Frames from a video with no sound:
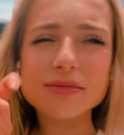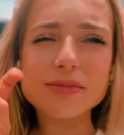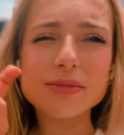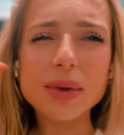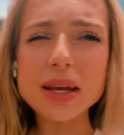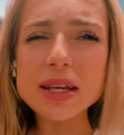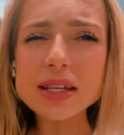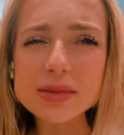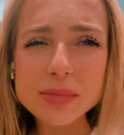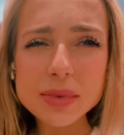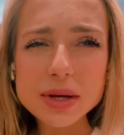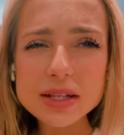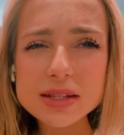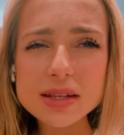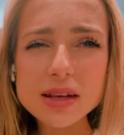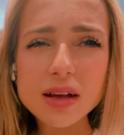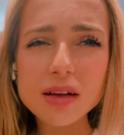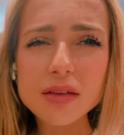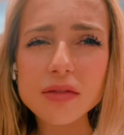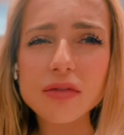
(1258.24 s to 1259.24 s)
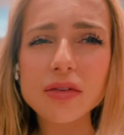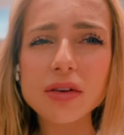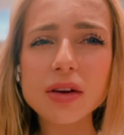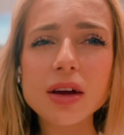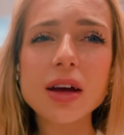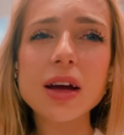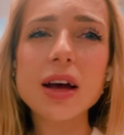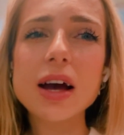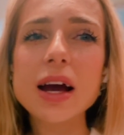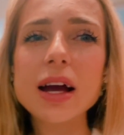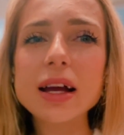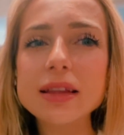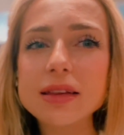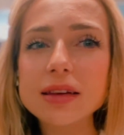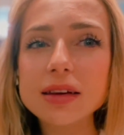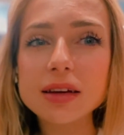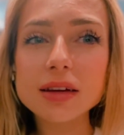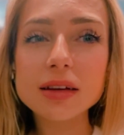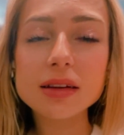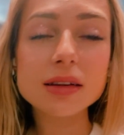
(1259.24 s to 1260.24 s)
paced myself. I
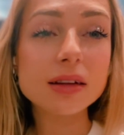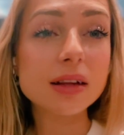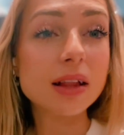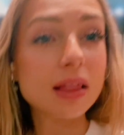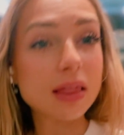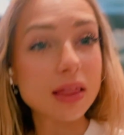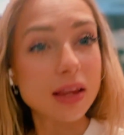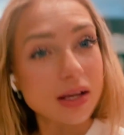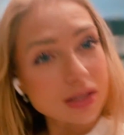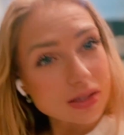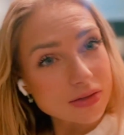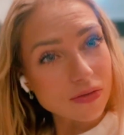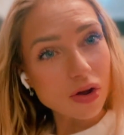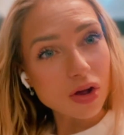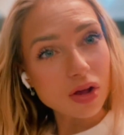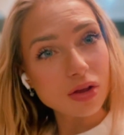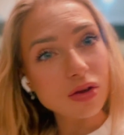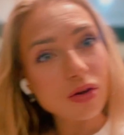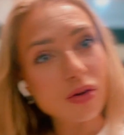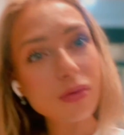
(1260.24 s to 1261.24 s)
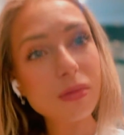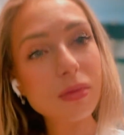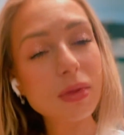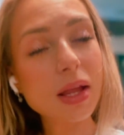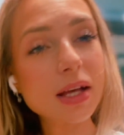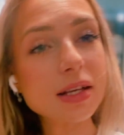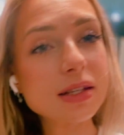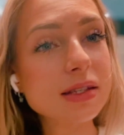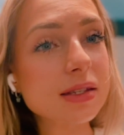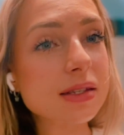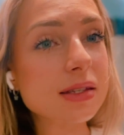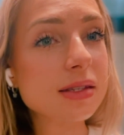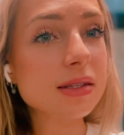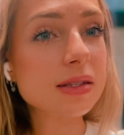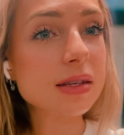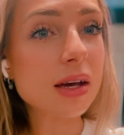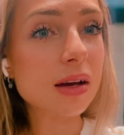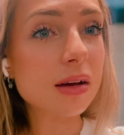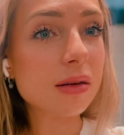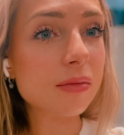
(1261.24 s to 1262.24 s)
did less volume, less
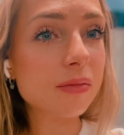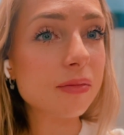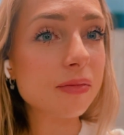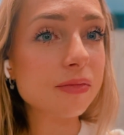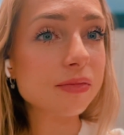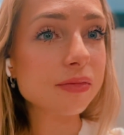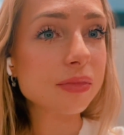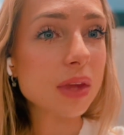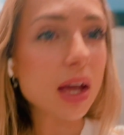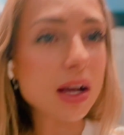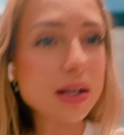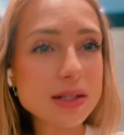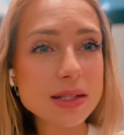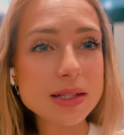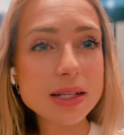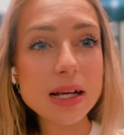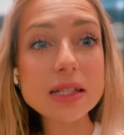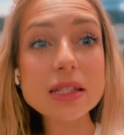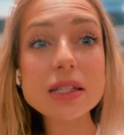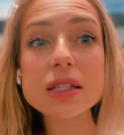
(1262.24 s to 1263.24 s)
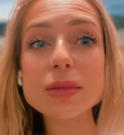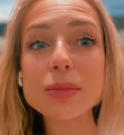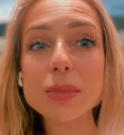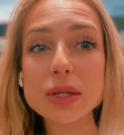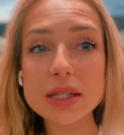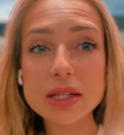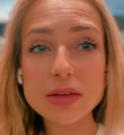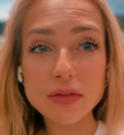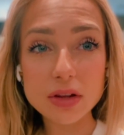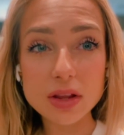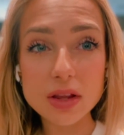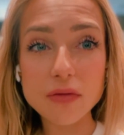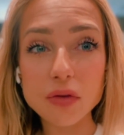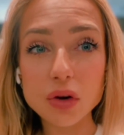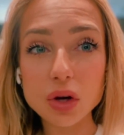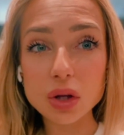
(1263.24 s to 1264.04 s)
exercises specifically for